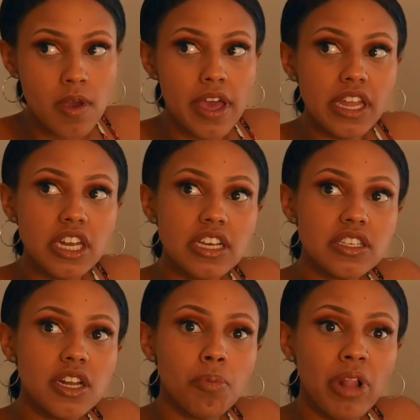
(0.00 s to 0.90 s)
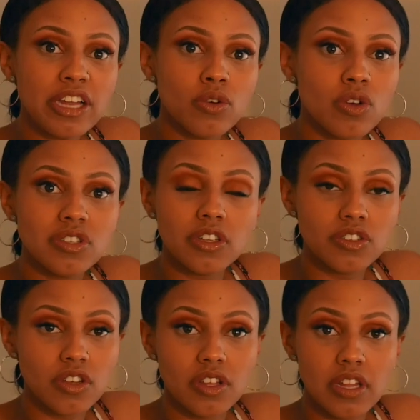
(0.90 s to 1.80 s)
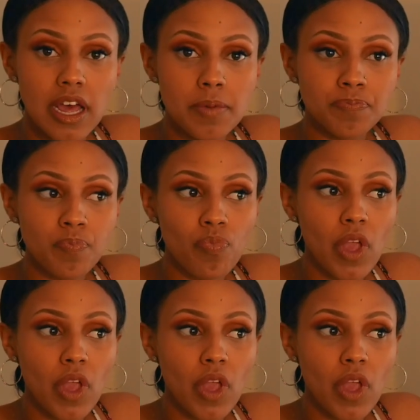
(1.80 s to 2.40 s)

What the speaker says: It doesn't apply to wholesalers all the time,